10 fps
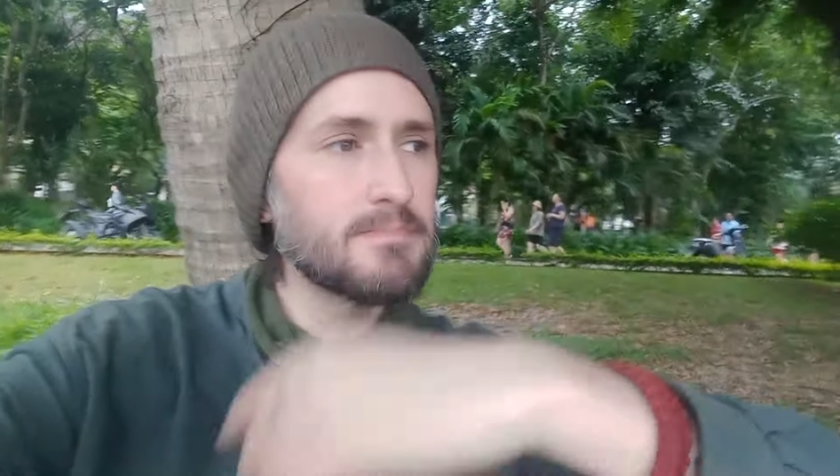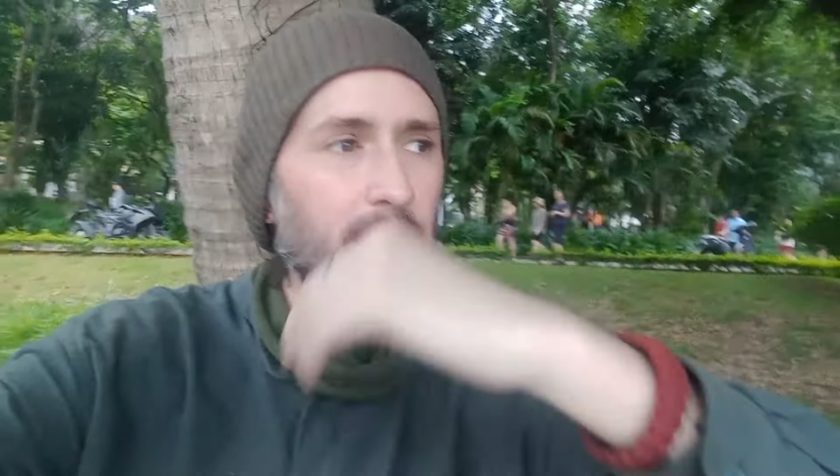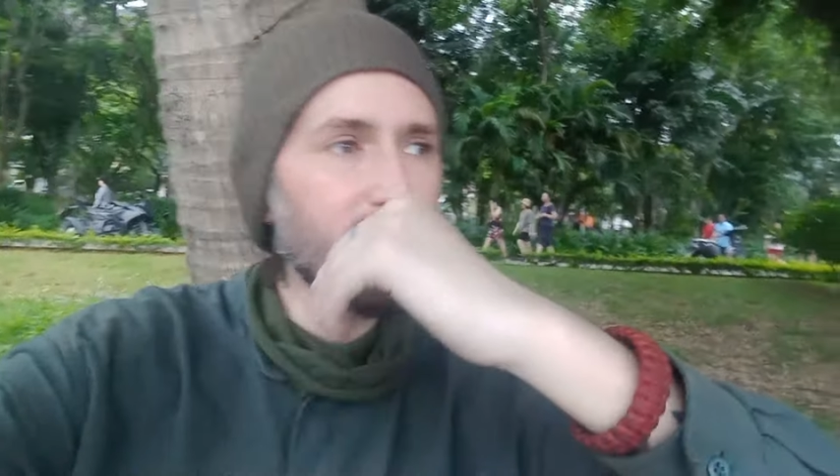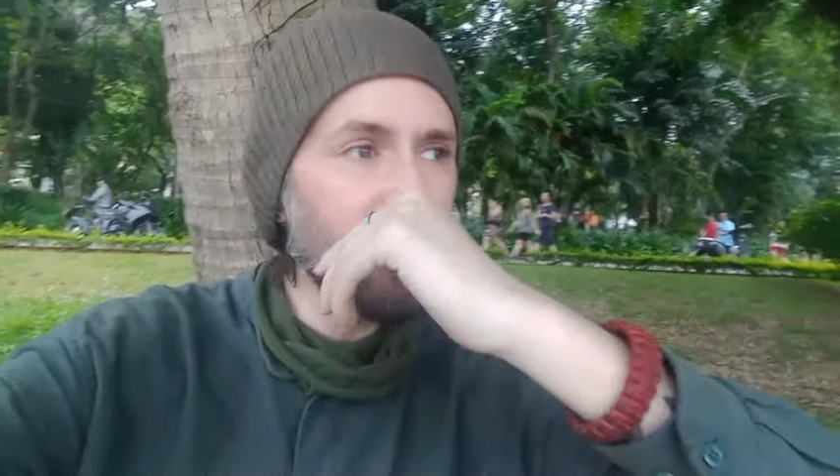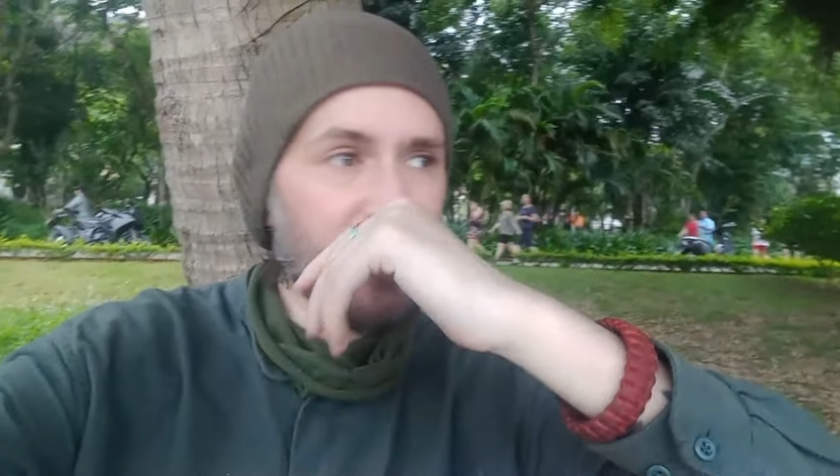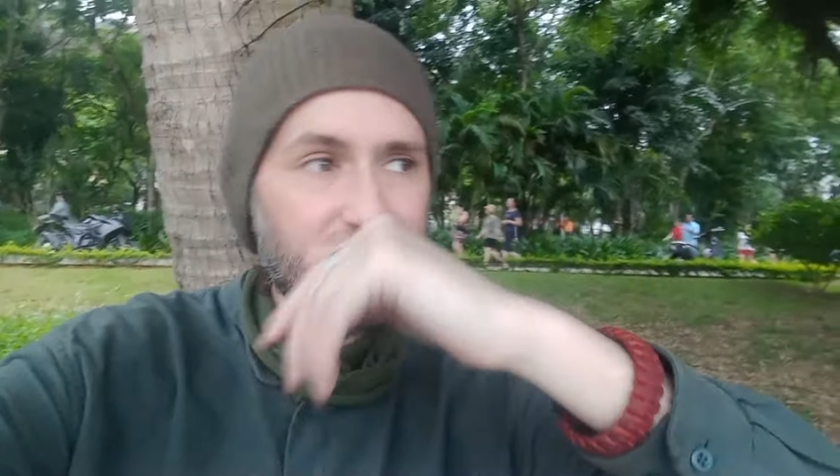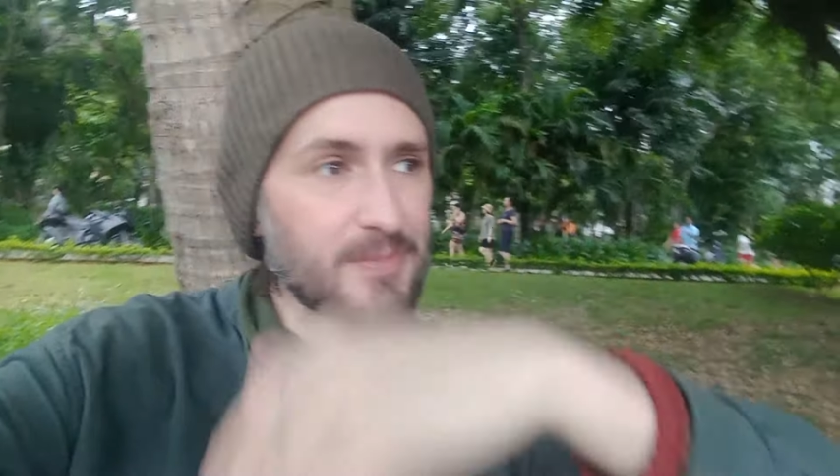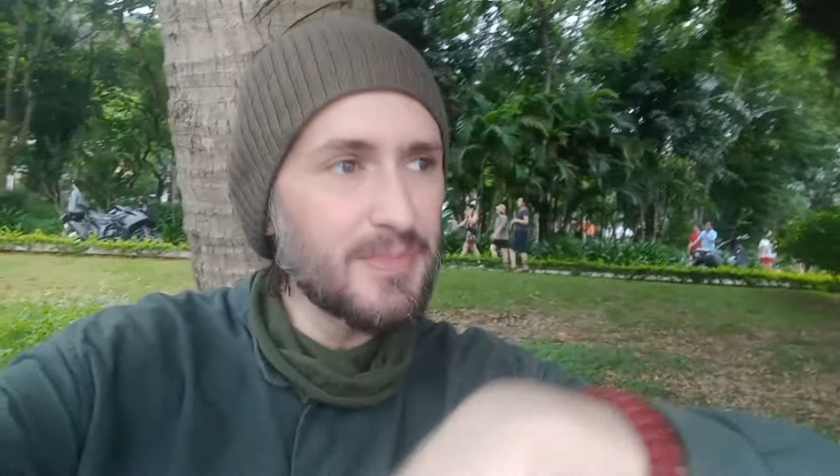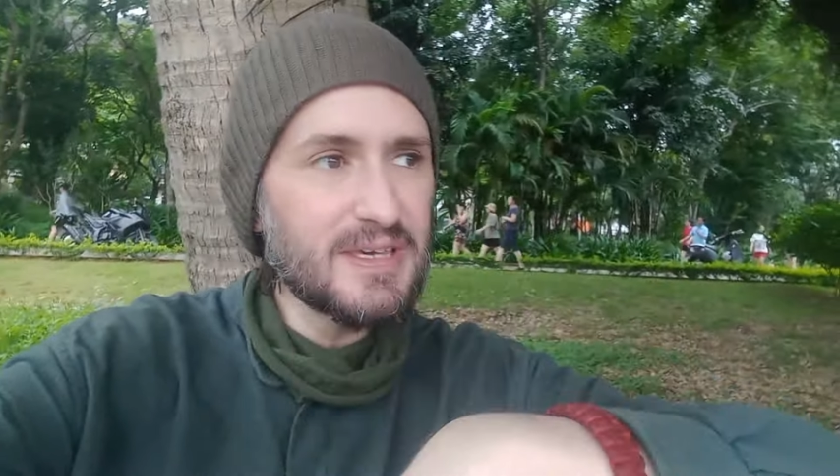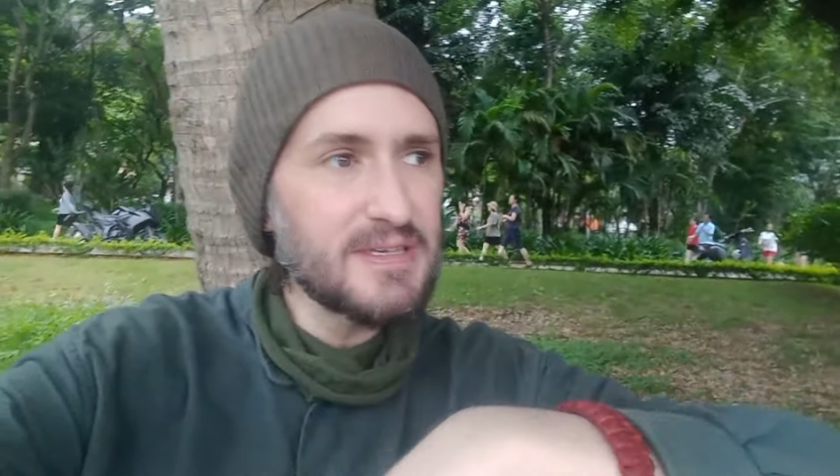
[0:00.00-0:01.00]
By
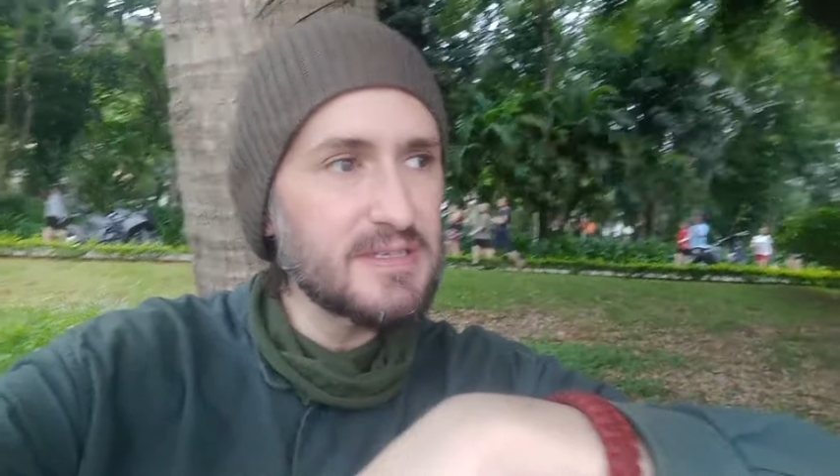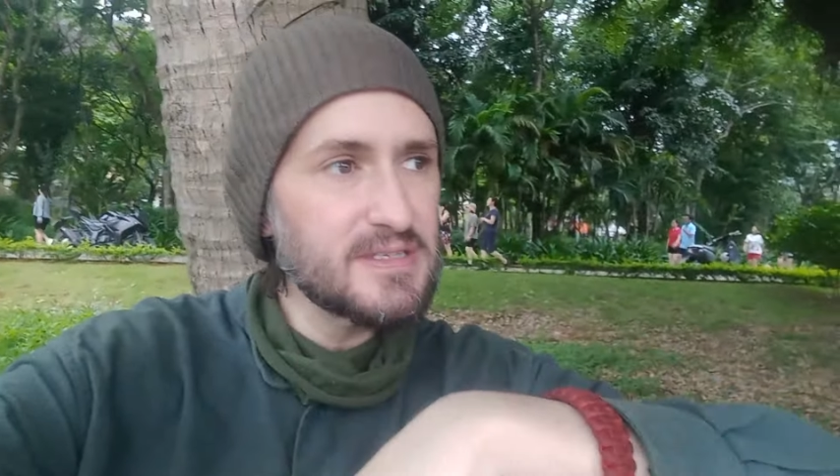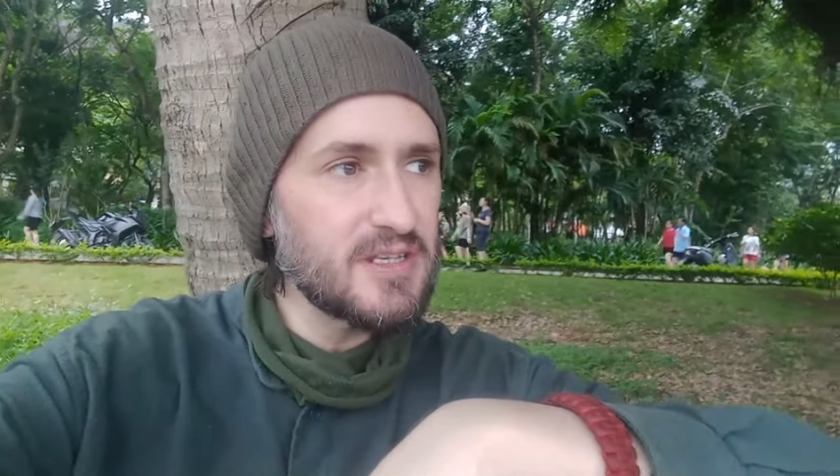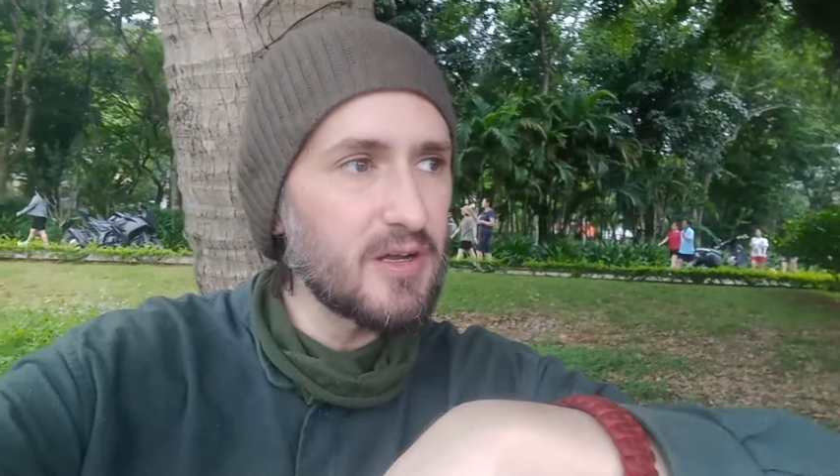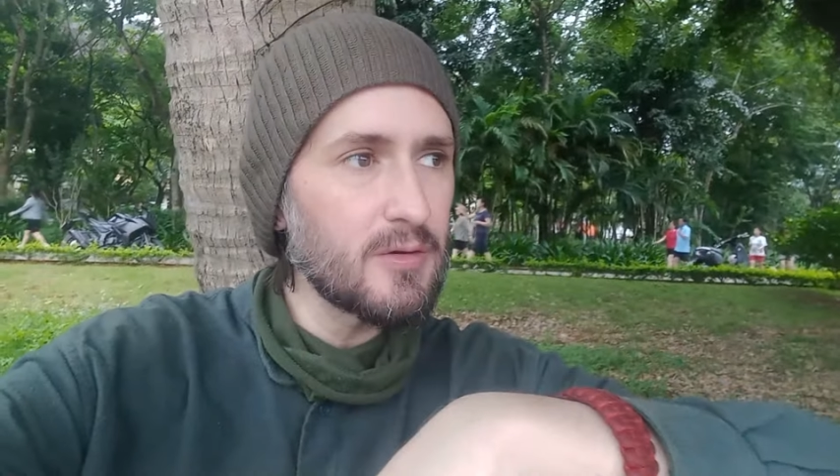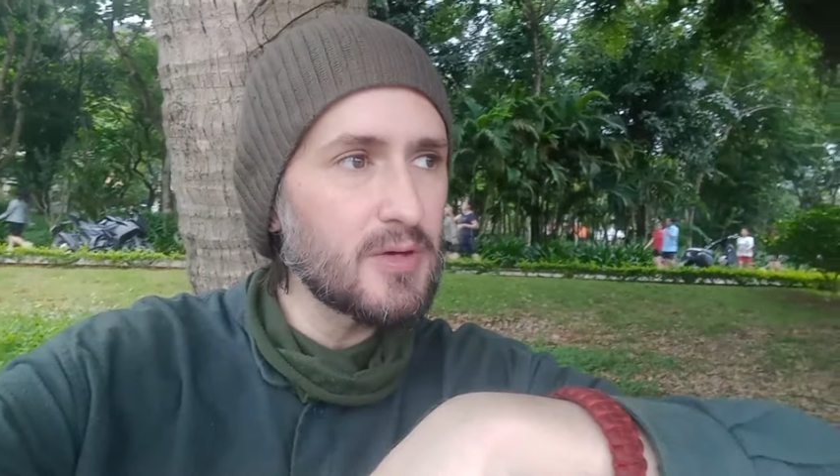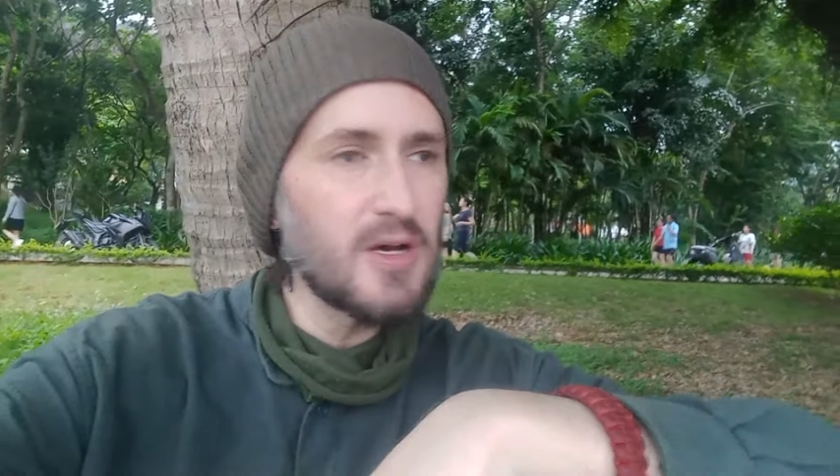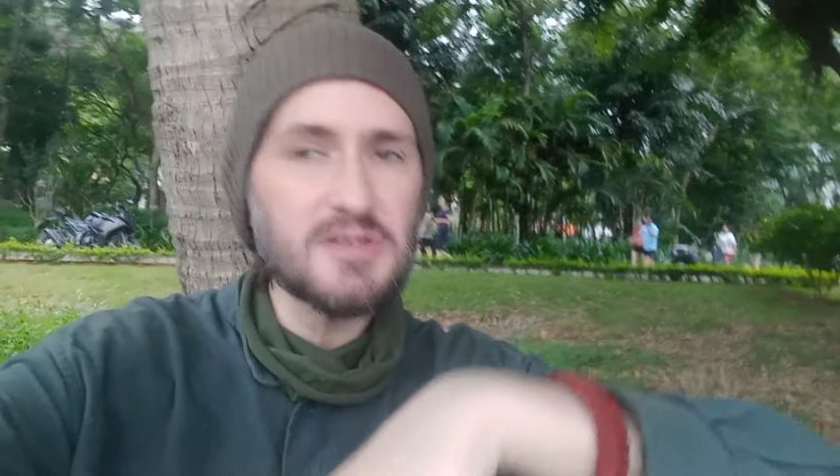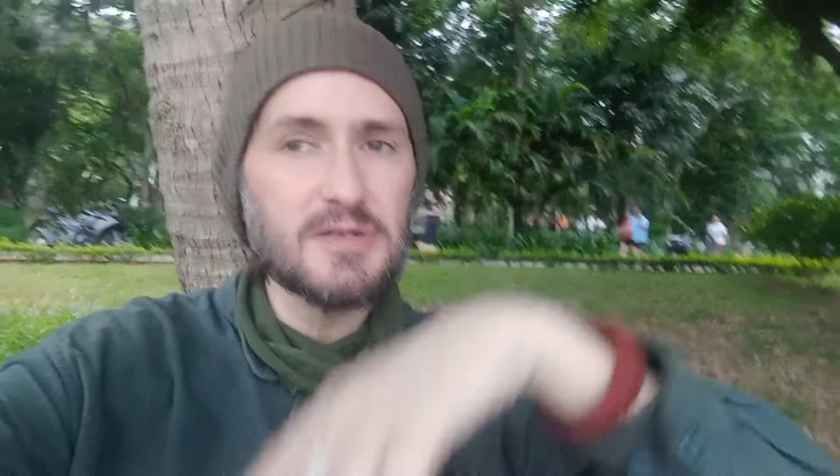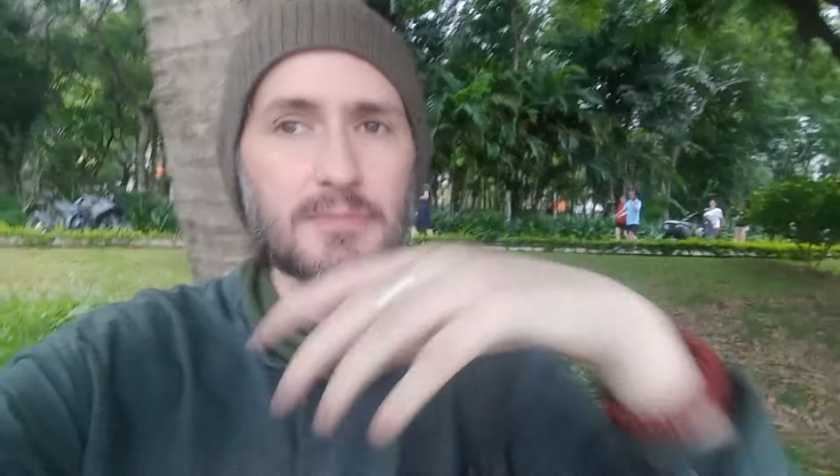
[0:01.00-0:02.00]
Vietnamese, you know,
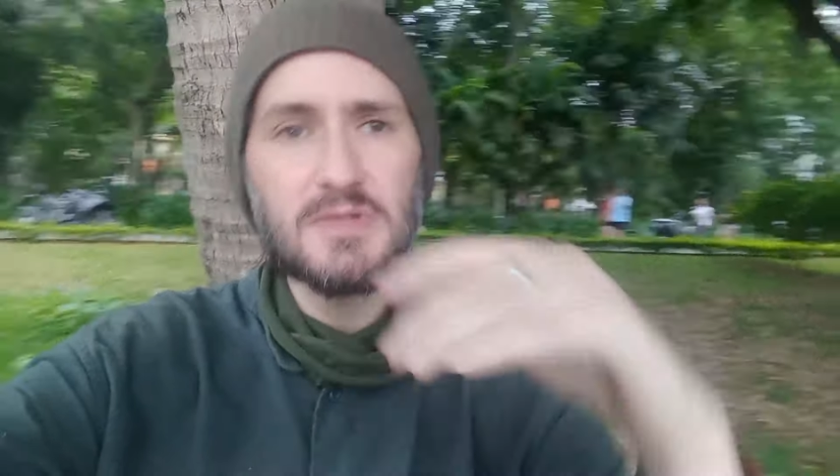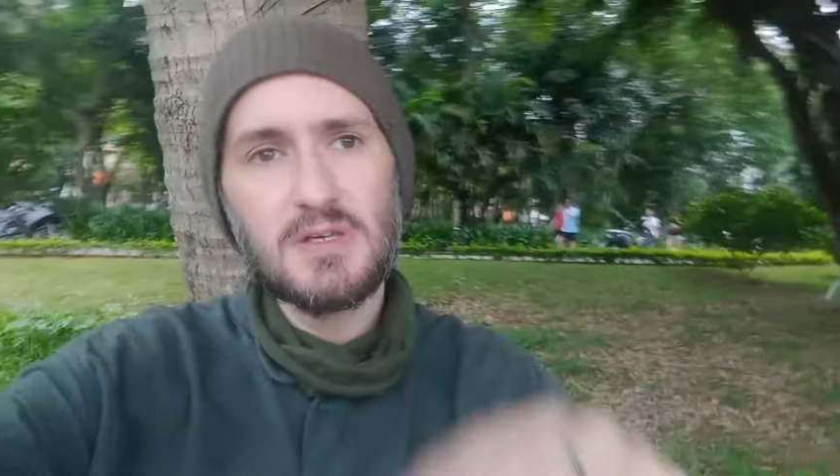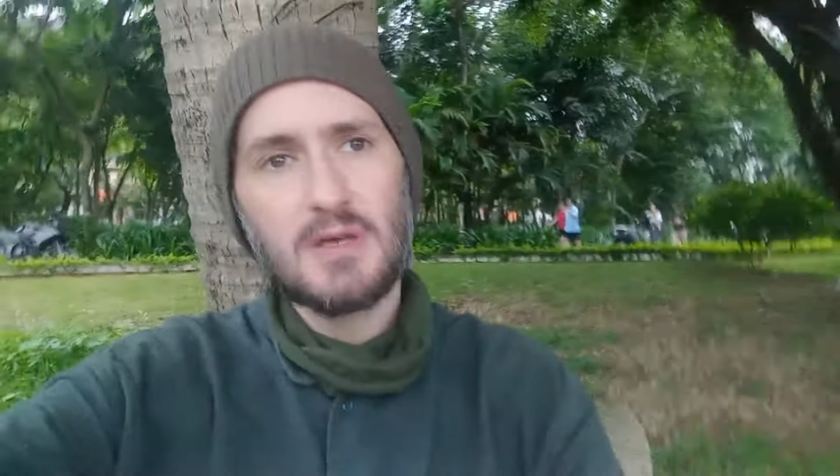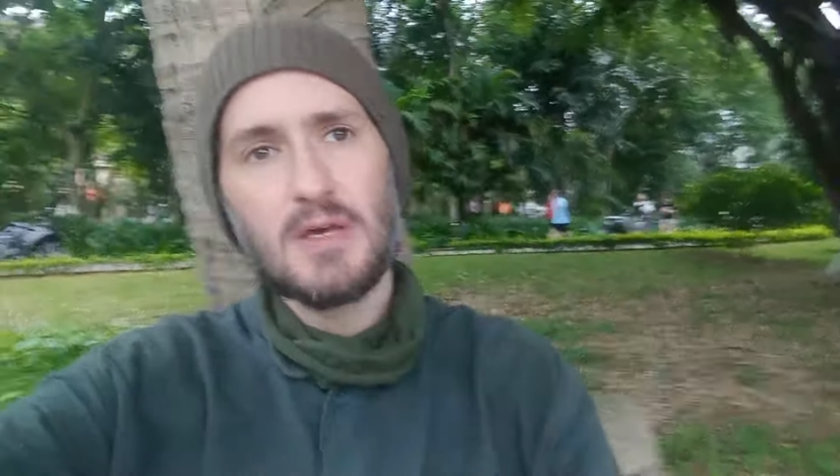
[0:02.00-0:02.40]
customs,